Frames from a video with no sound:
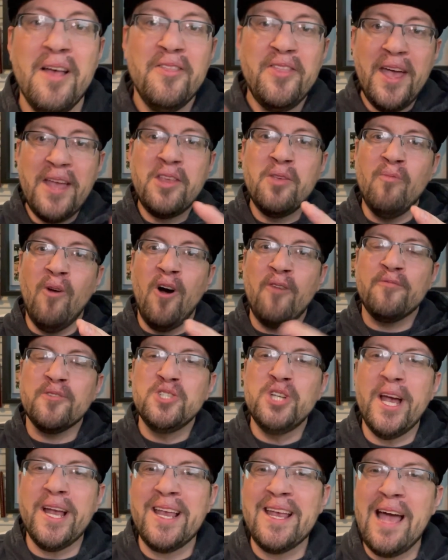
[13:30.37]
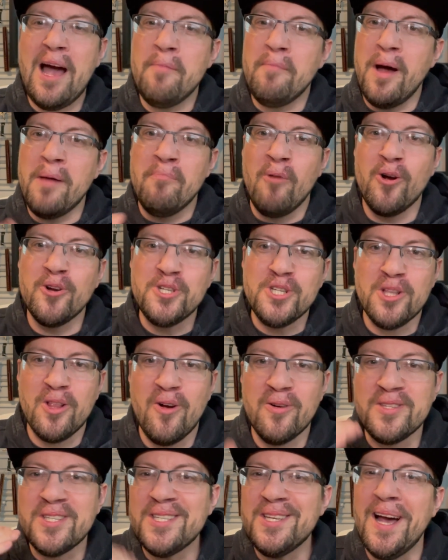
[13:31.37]
Thank you all for checking out my martial
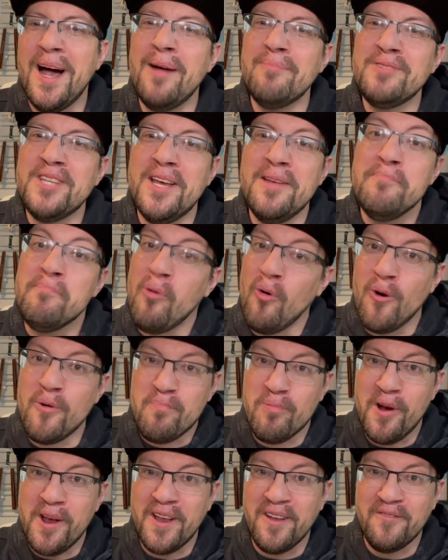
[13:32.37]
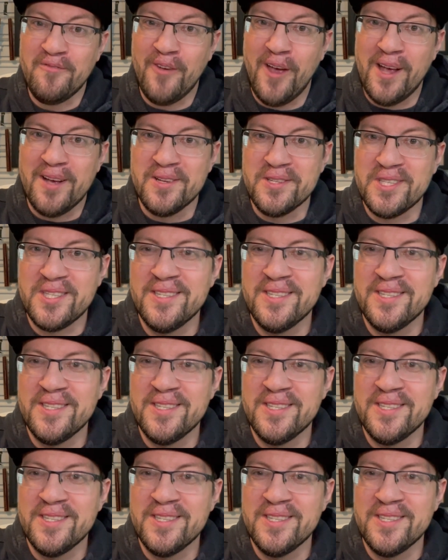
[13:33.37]
arts top ten board breaking fails.